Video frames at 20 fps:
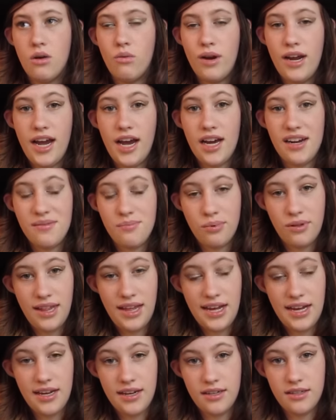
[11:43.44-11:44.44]
we had
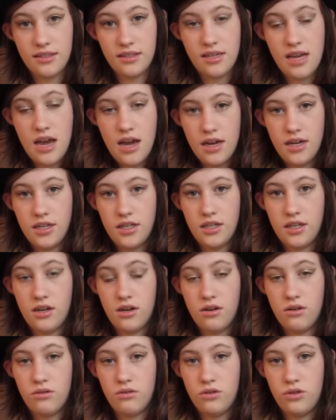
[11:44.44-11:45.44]
plans to
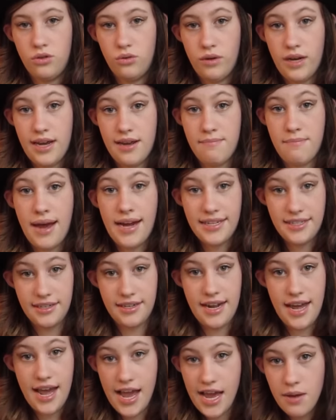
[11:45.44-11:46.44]
go to a
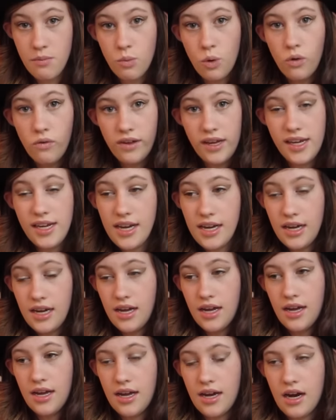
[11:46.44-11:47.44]
matinee movie.
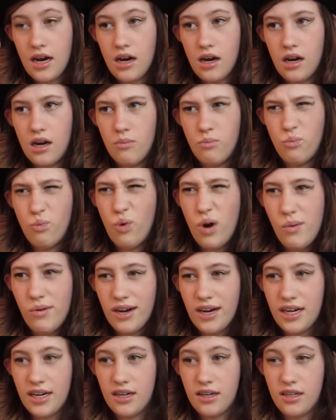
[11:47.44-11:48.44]
We
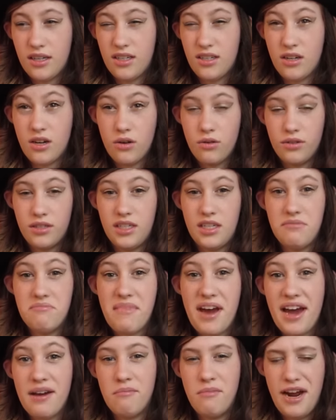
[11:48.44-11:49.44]
wanted to go see
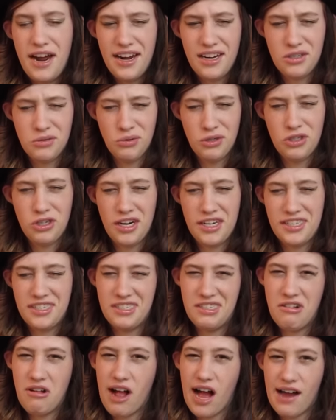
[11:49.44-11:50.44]
Mad Max, which I
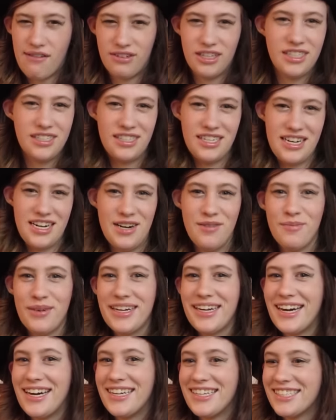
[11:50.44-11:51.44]
still haven't seen
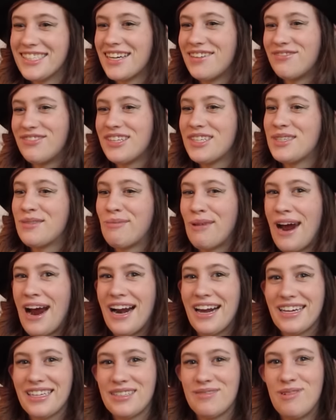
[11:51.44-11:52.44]
because of this
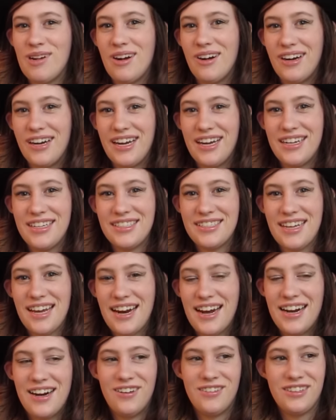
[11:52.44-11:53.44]
bad experience,
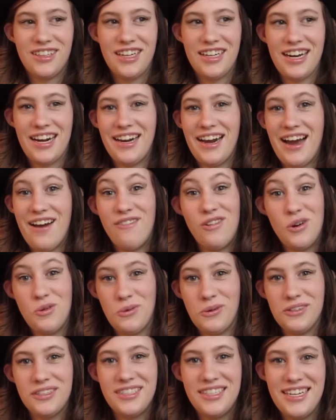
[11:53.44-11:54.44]
and I don't think I ever
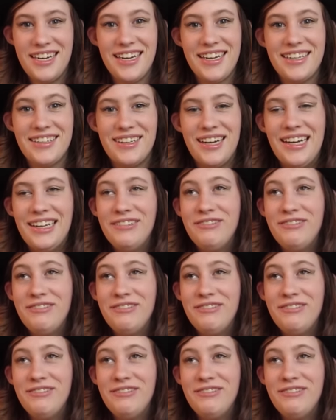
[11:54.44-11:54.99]
will see it.